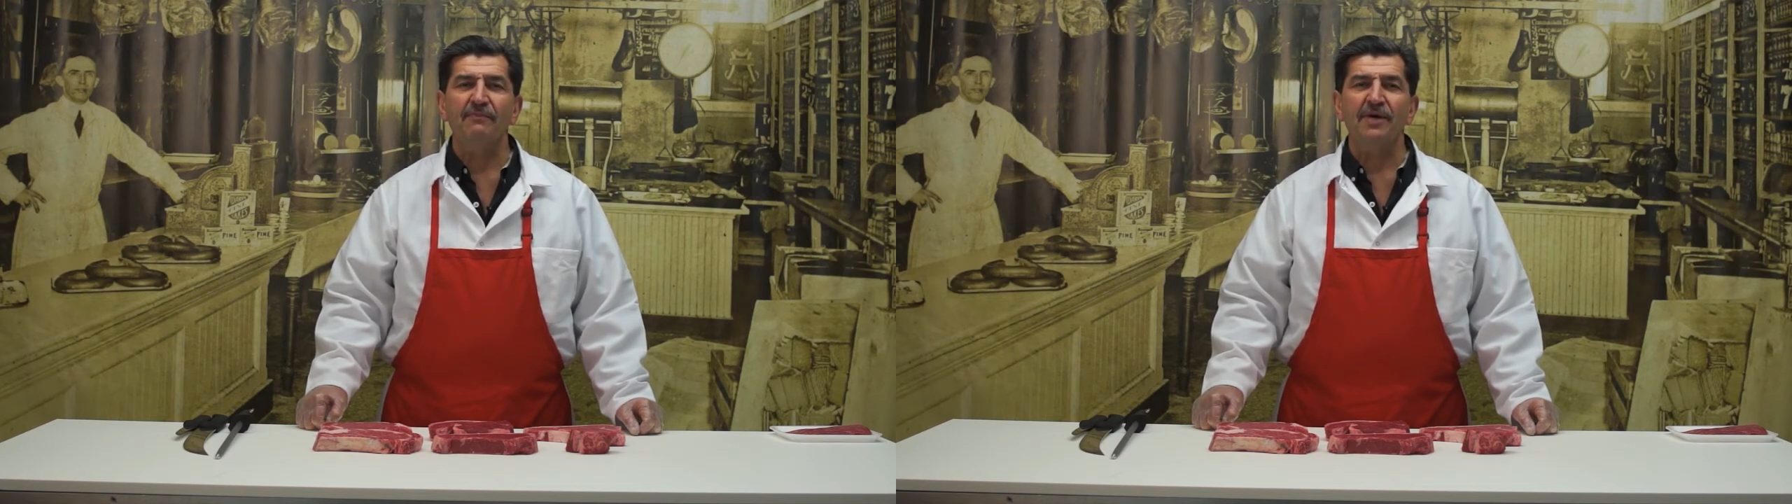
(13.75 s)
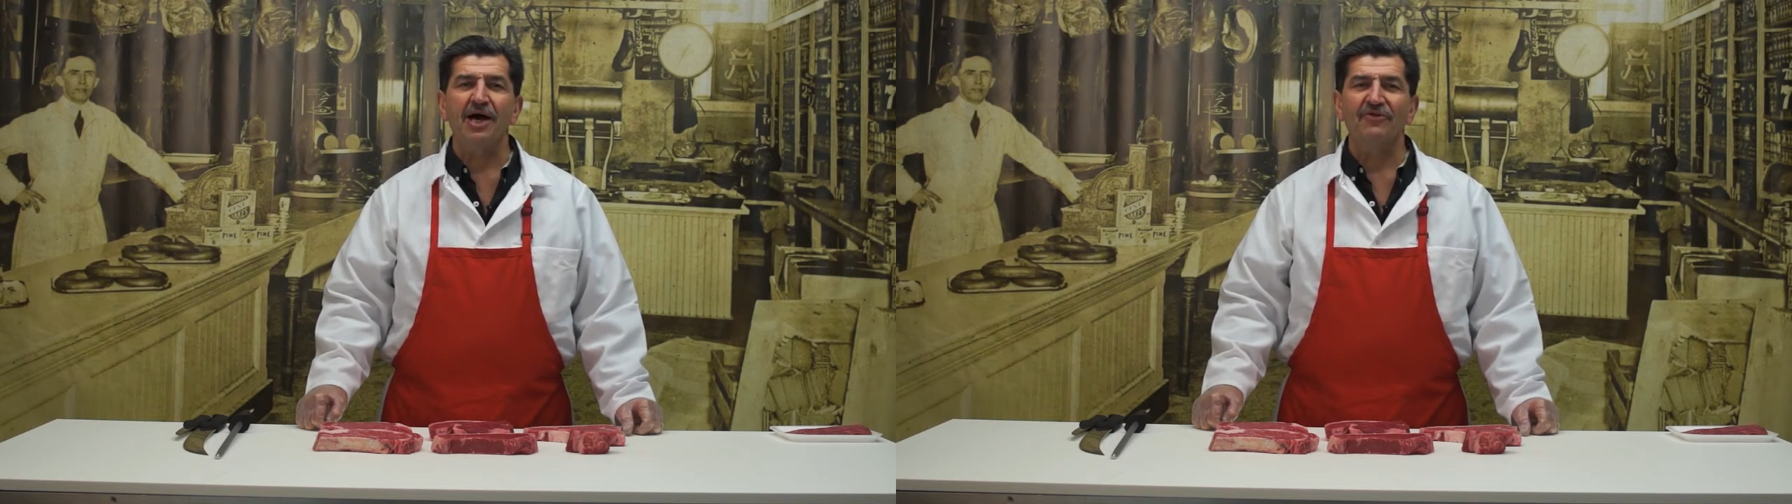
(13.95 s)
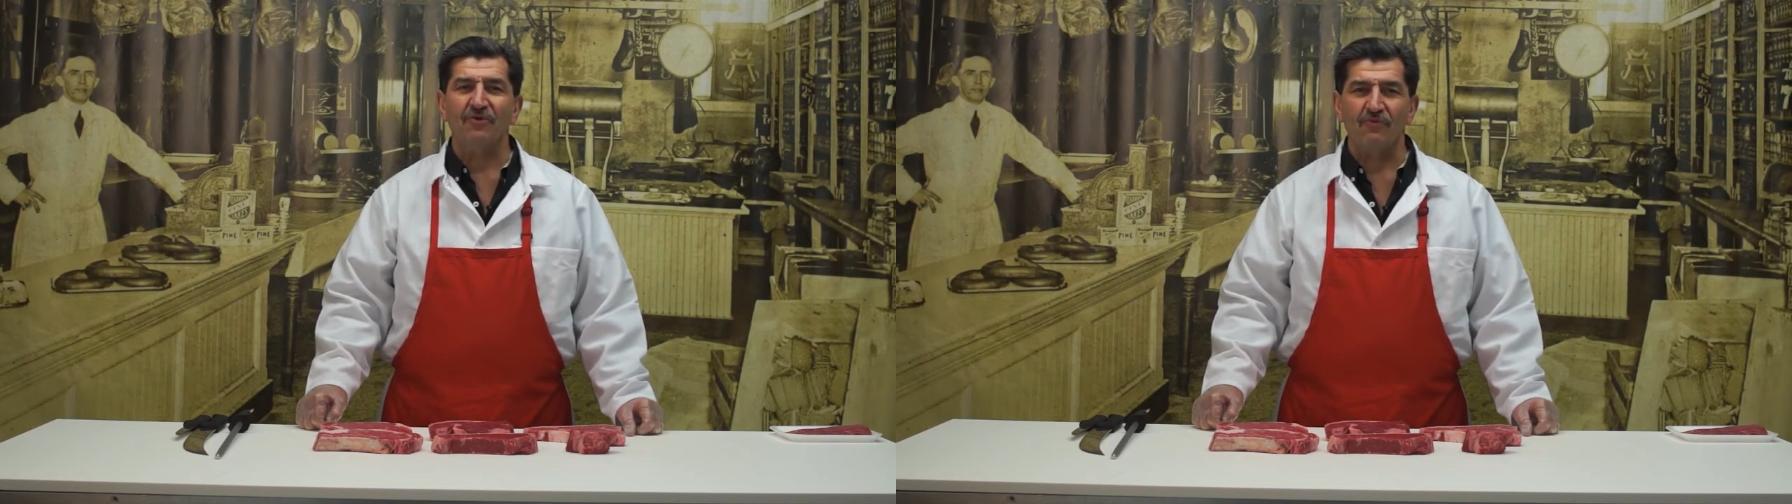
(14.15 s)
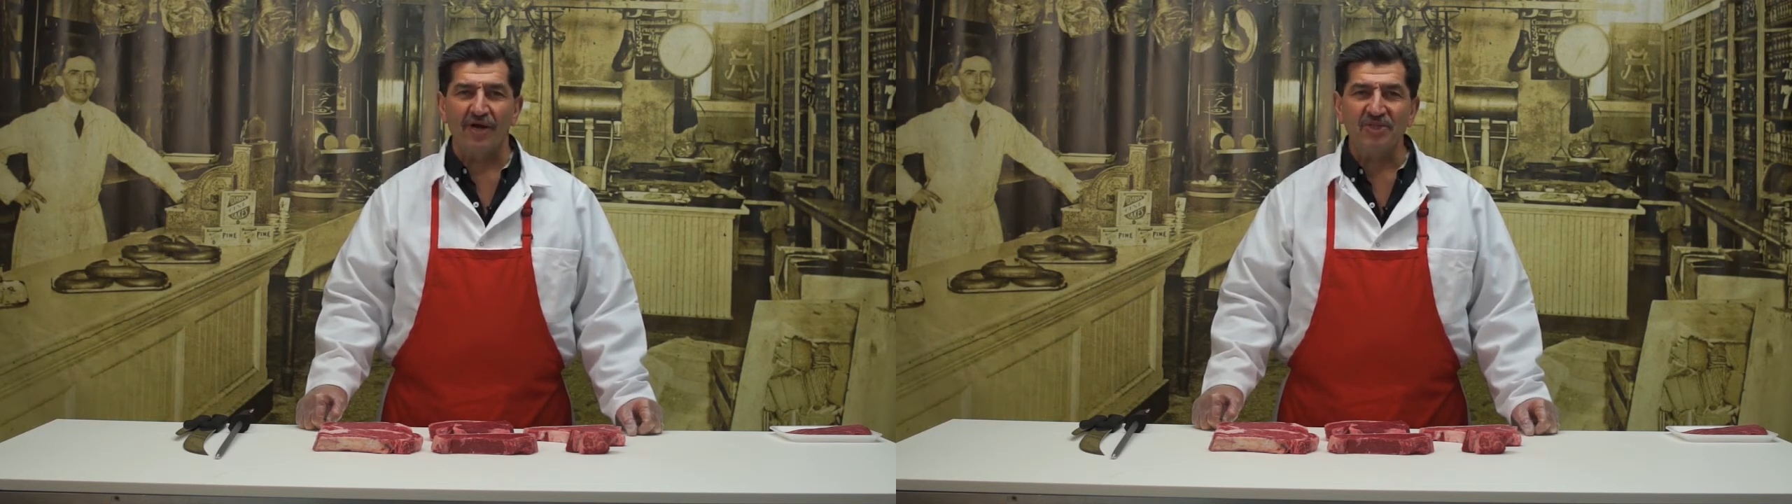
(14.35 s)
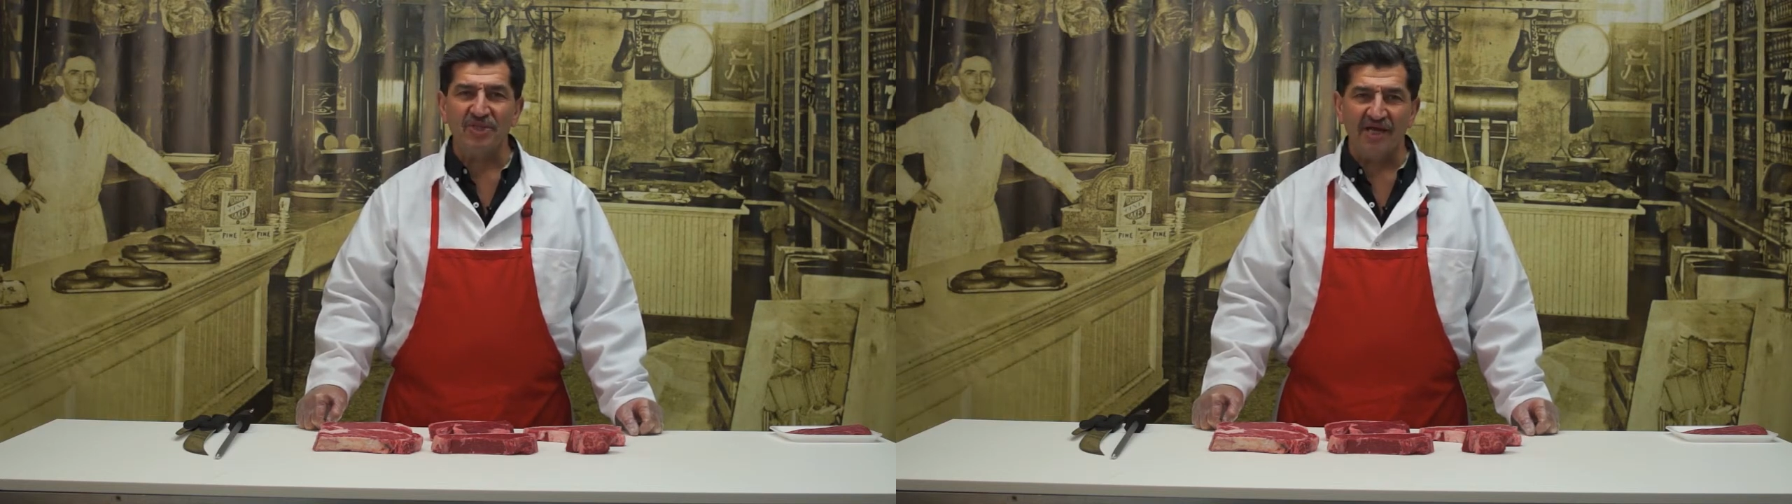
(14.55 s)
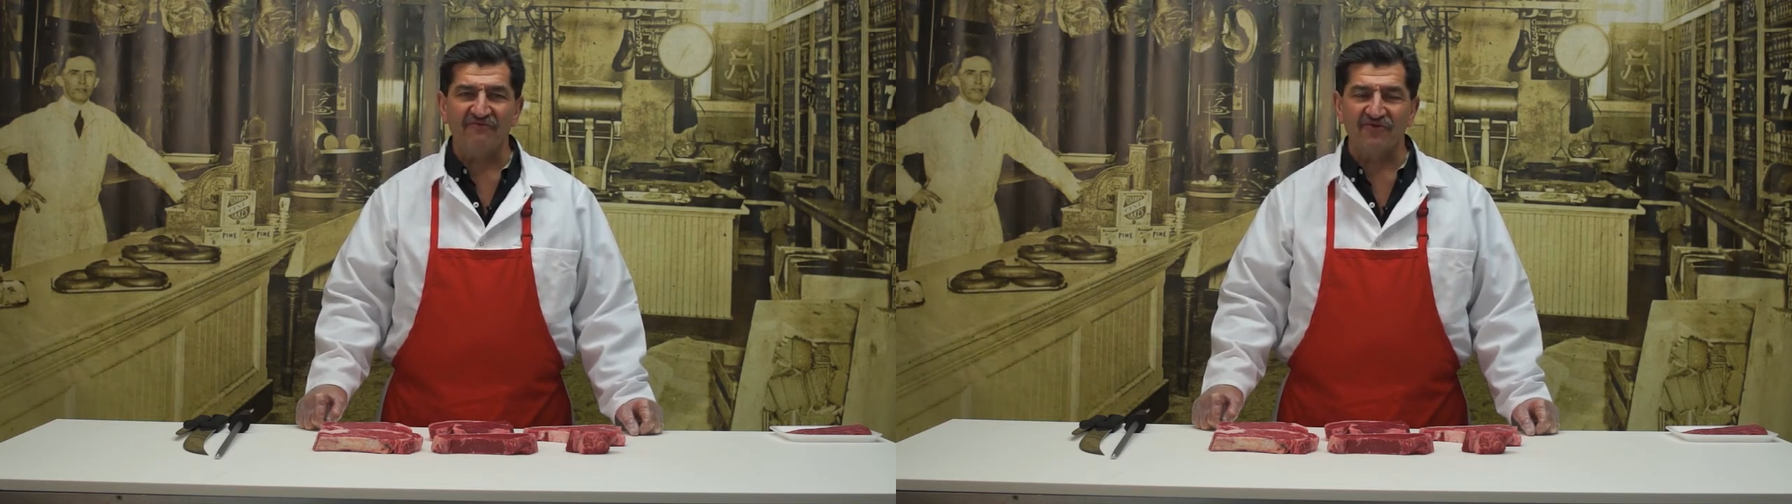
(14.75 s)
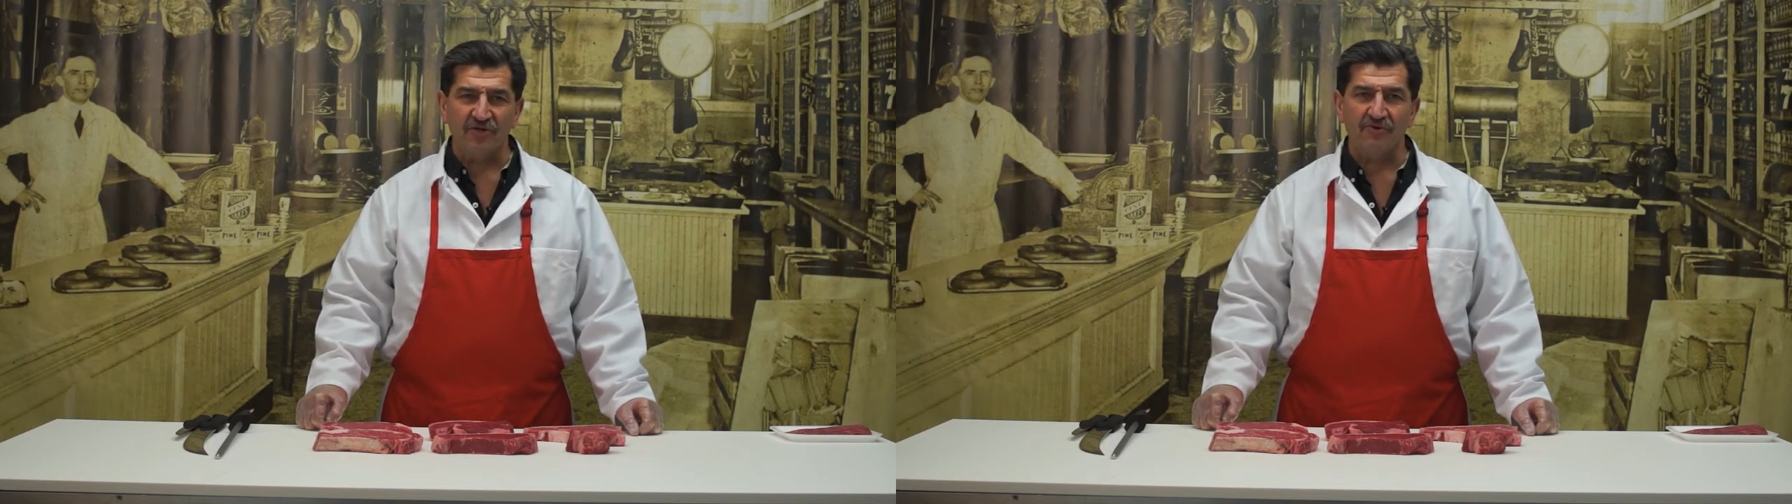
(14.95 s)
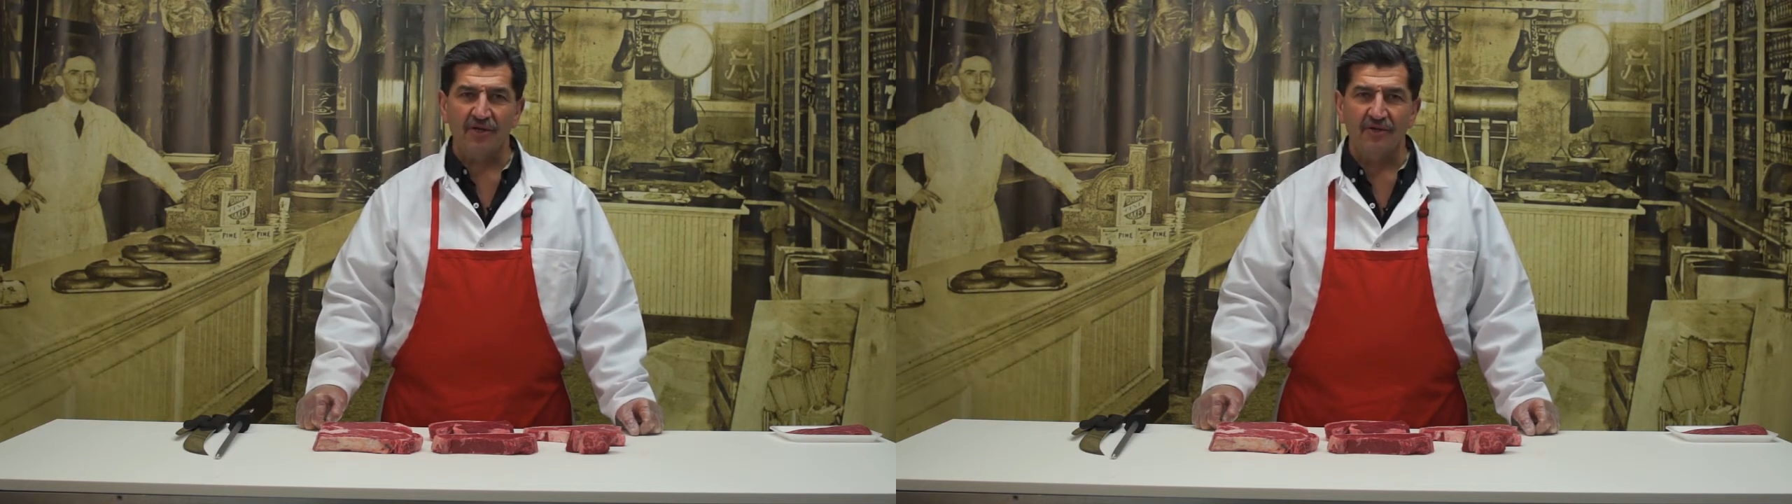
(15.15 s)
pick out the right steak for the
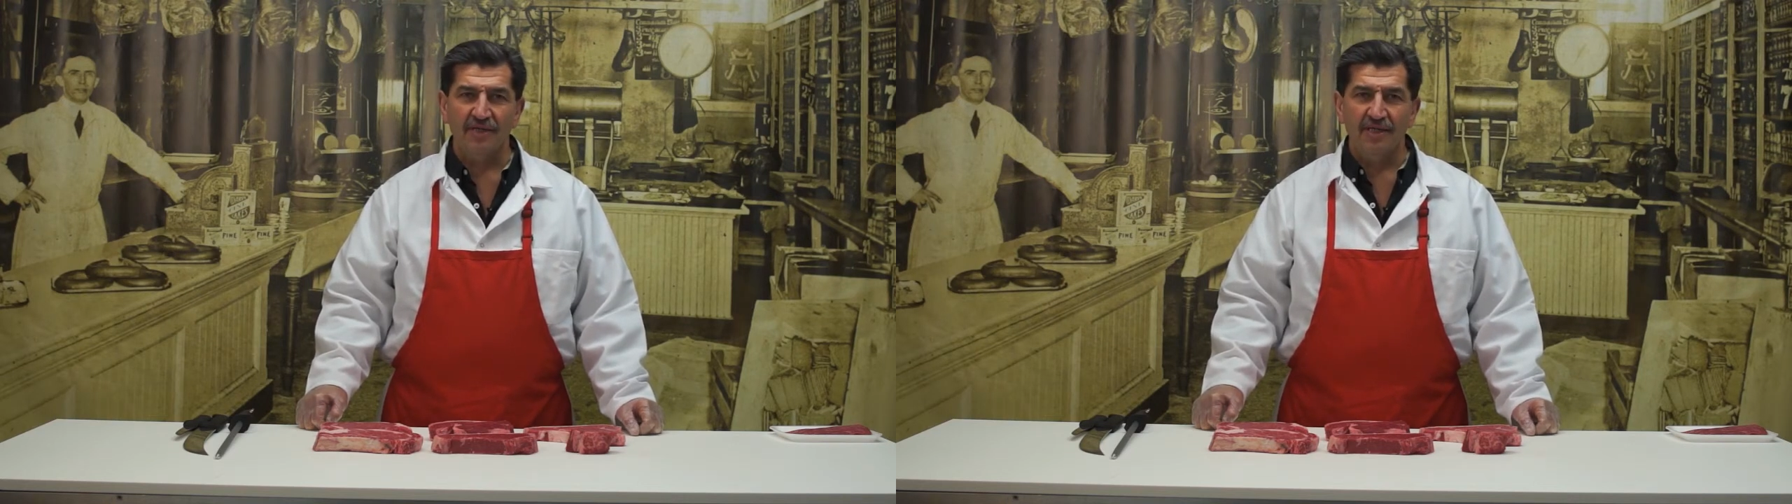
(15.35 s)
grill.